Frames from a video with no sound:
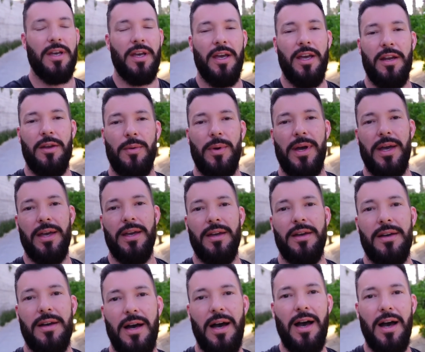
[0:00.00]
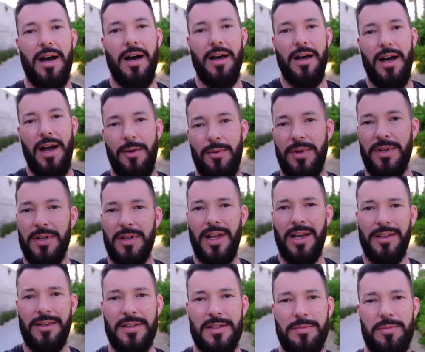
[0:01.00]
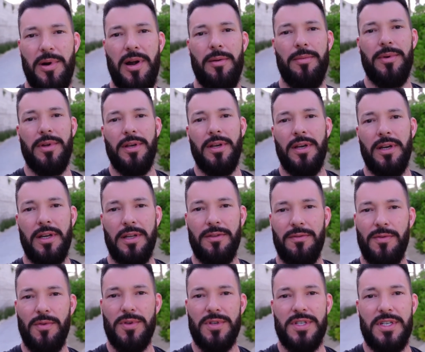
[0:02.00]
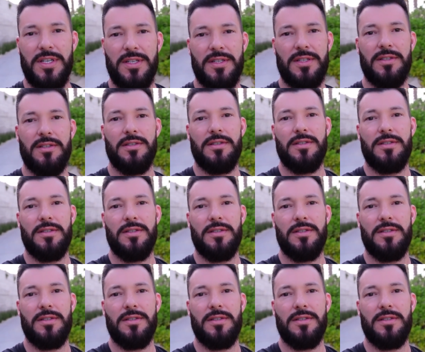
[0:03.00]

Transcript: Anyway, uh, I really like this property at the Four Seasons.